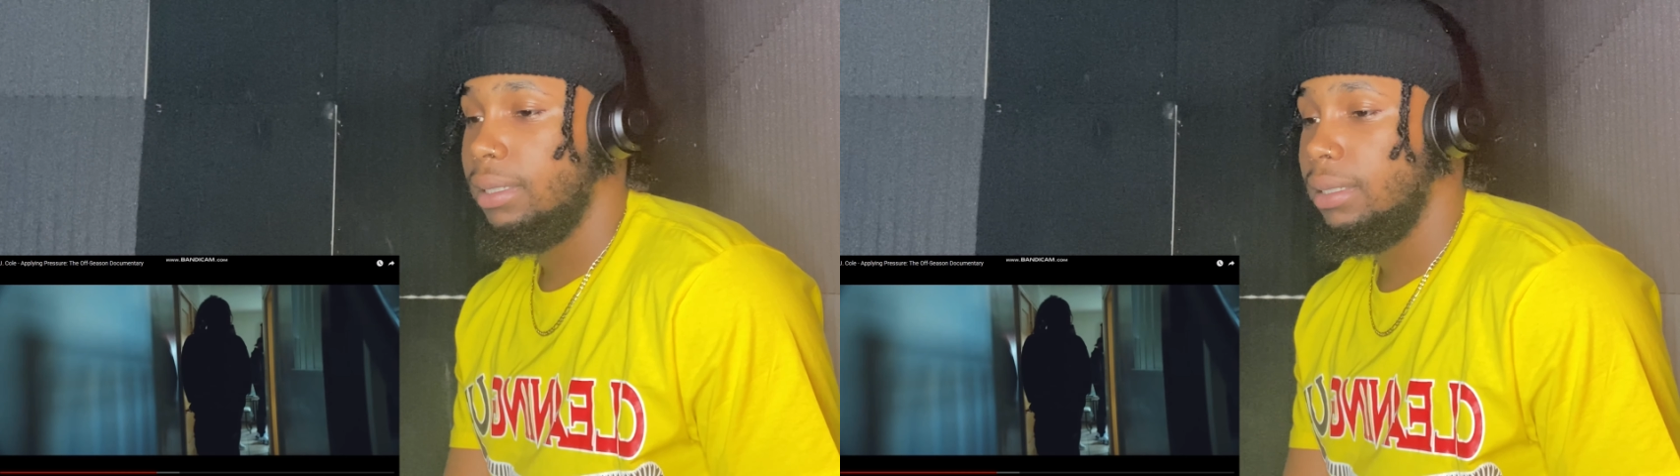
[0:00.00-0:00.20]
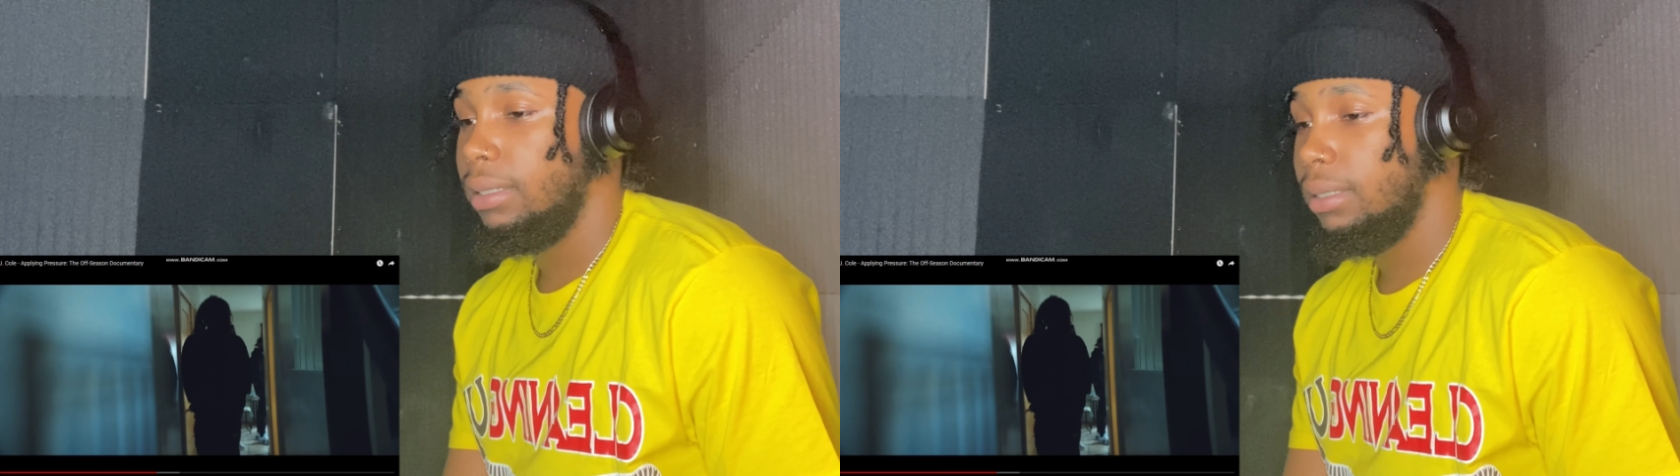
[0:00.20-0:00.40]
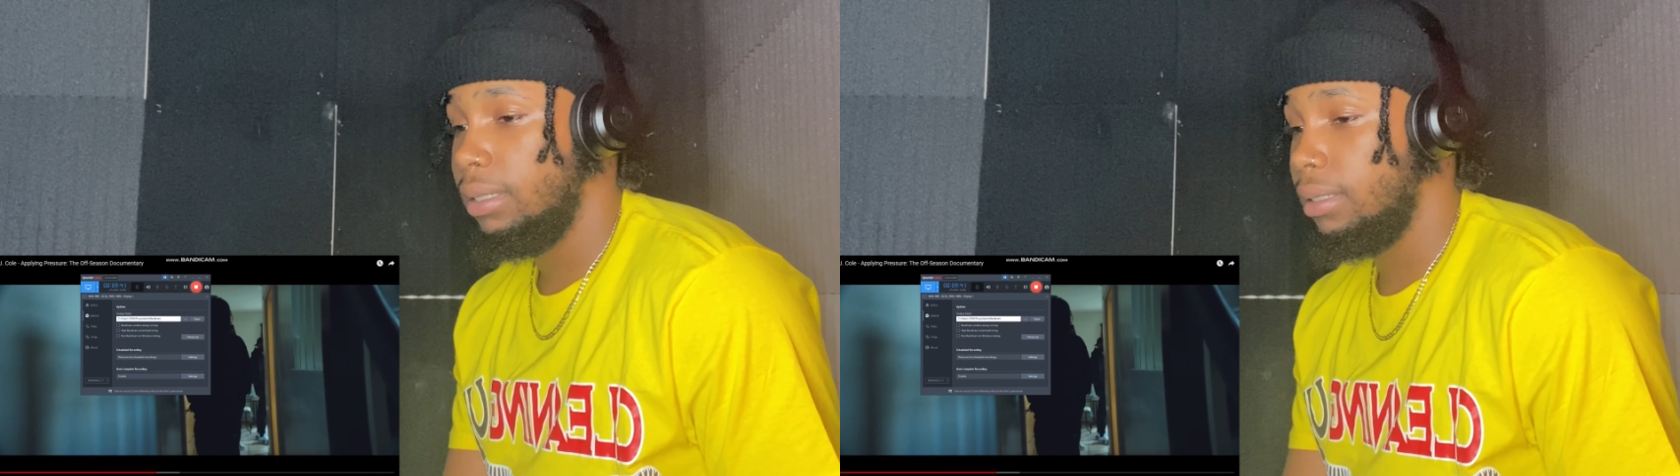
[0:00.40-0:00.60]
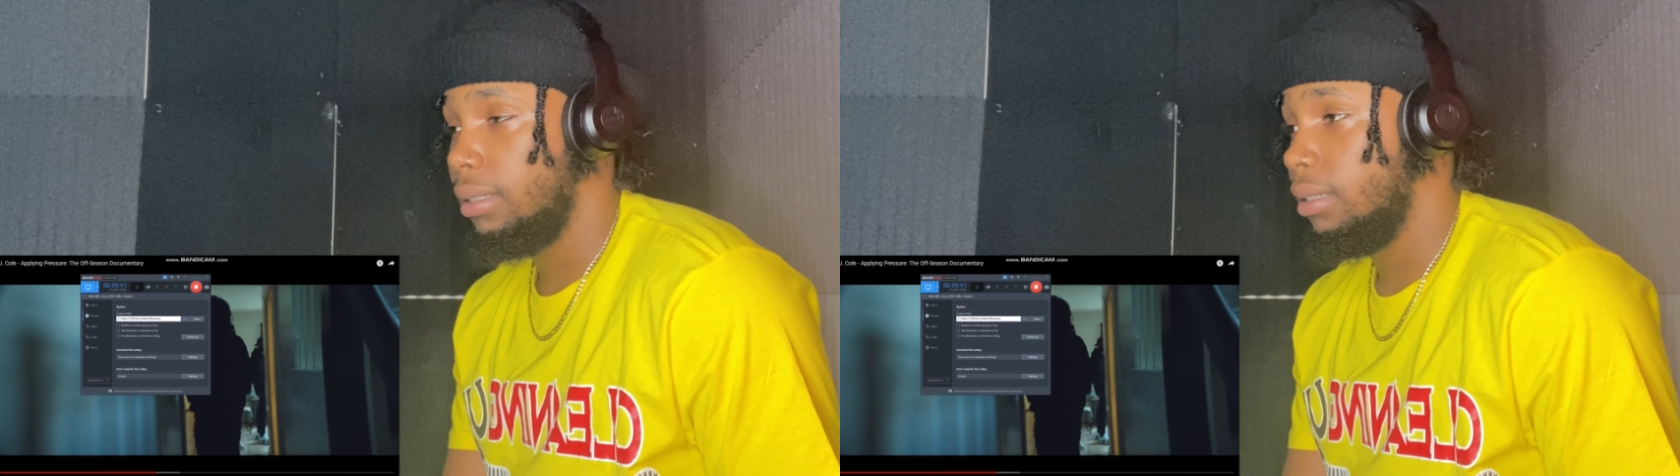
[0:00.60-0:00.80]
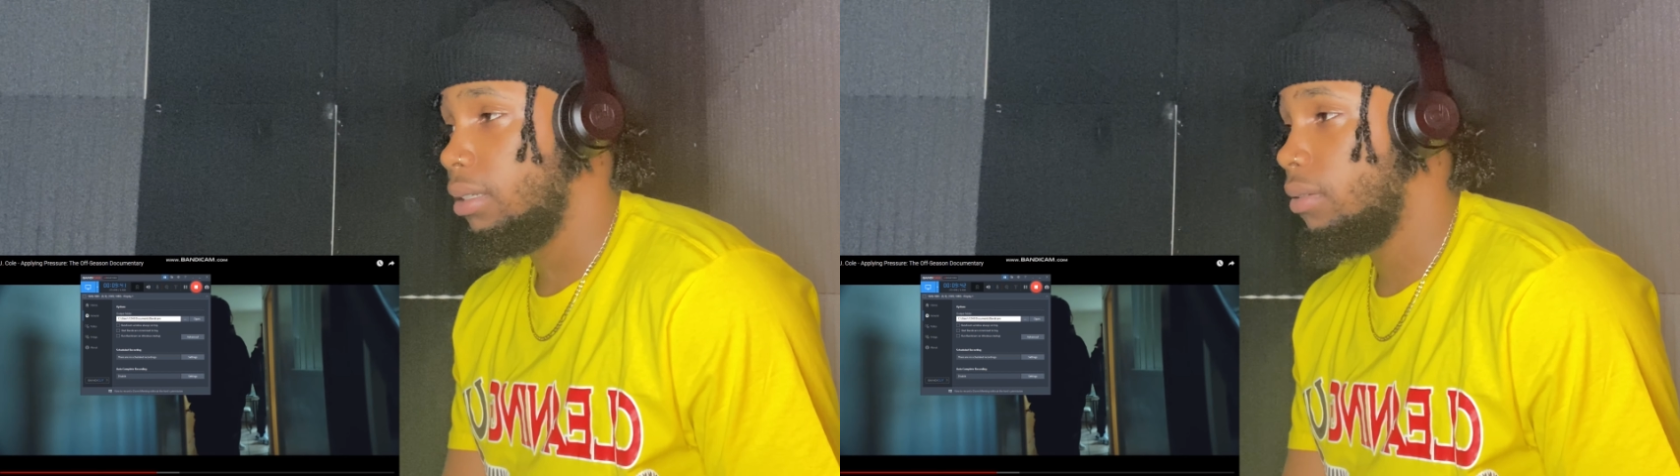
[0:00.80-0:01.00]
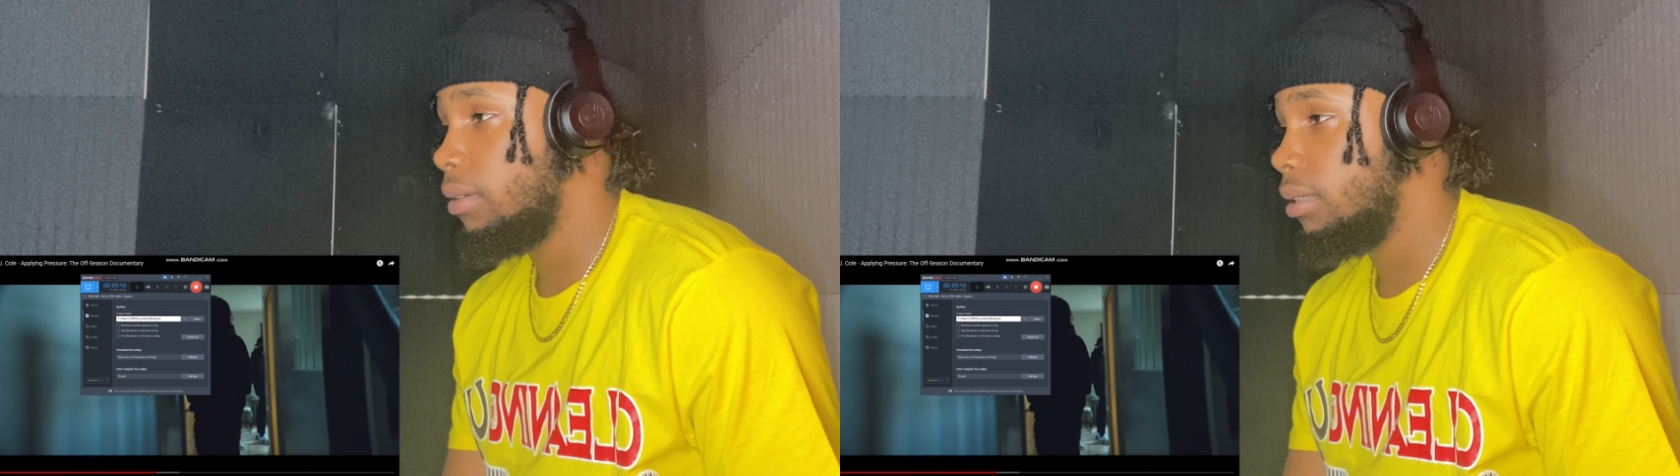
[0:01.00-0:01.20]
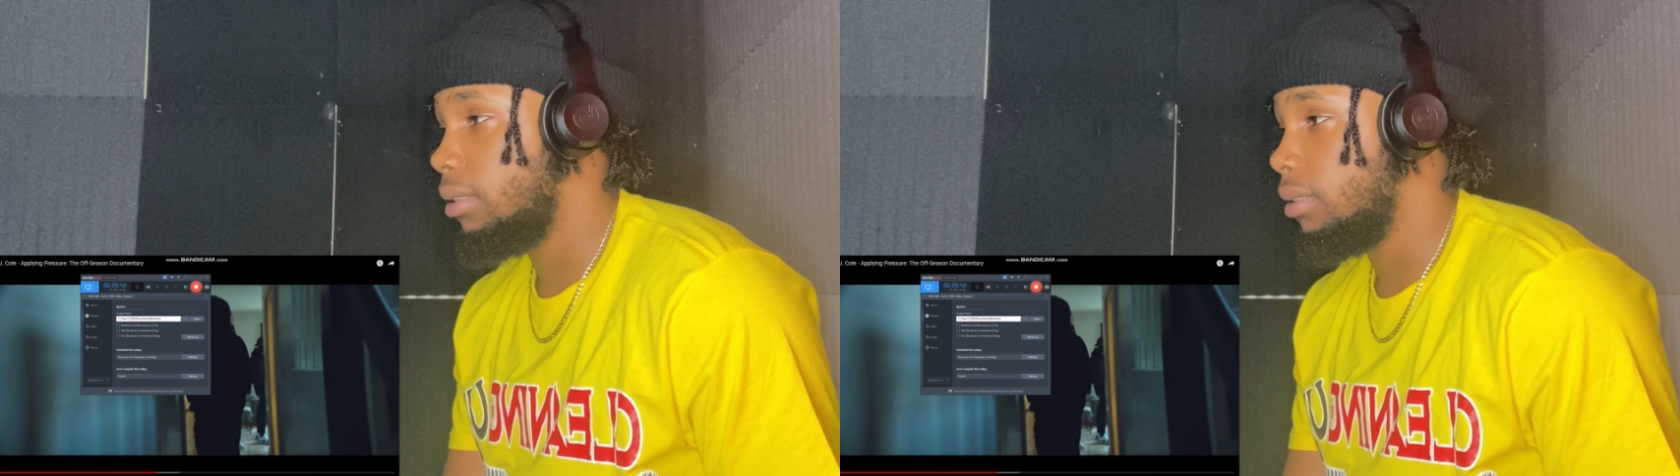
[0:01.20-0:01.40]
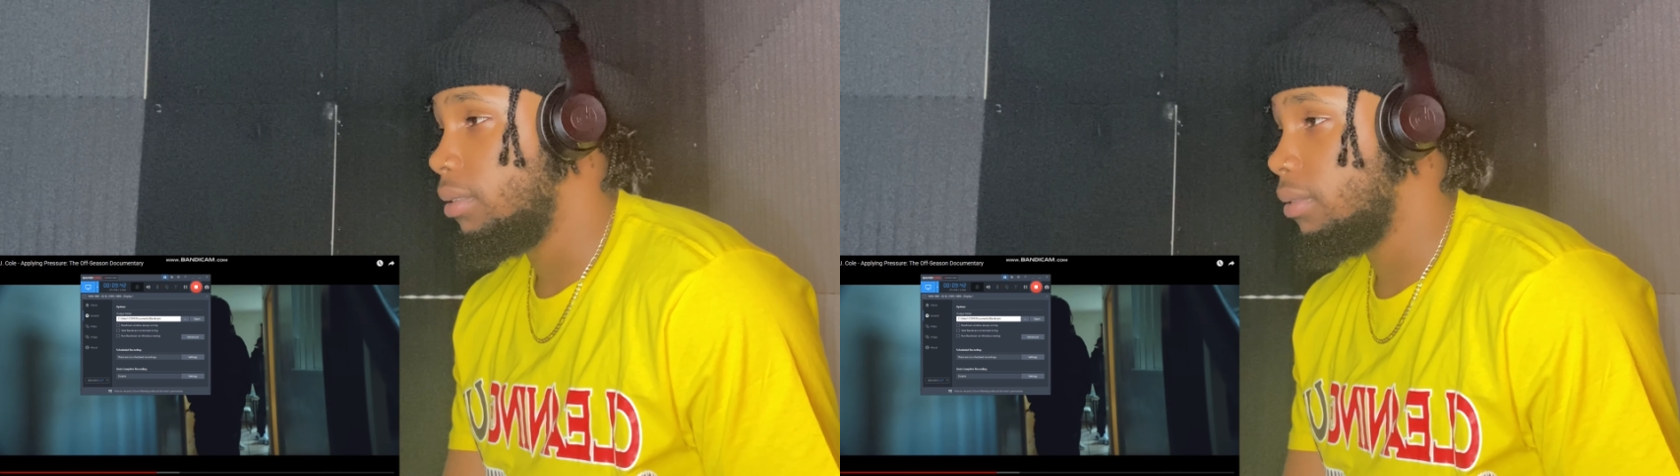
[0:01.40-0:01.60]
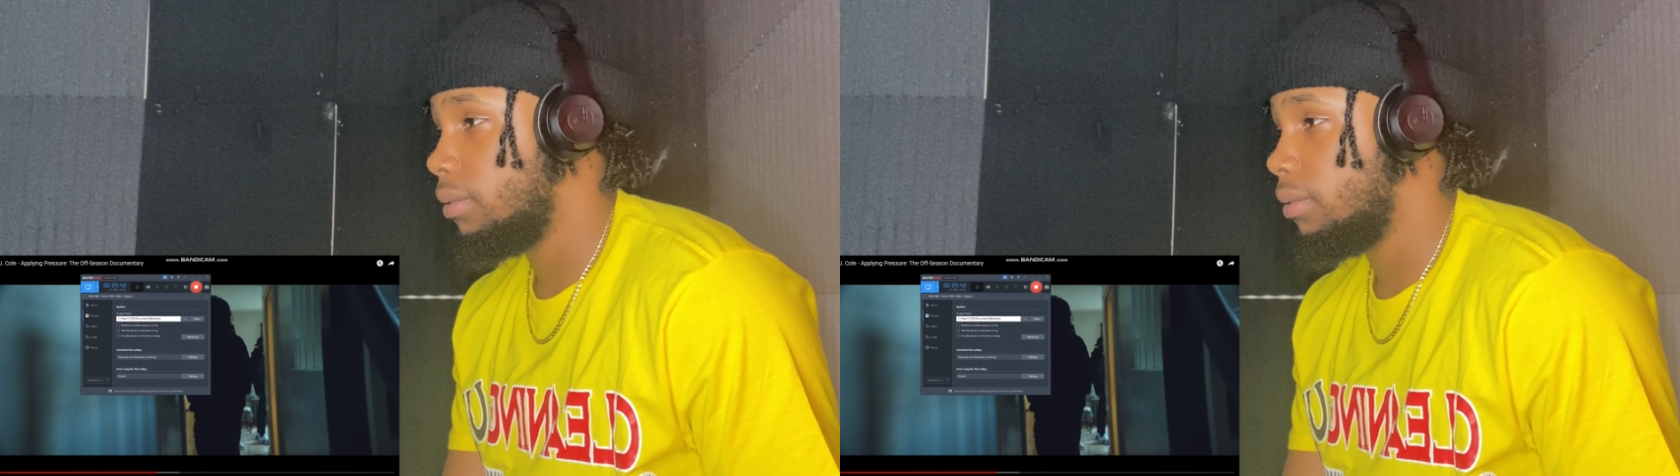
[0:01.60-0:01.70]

shit get crazy.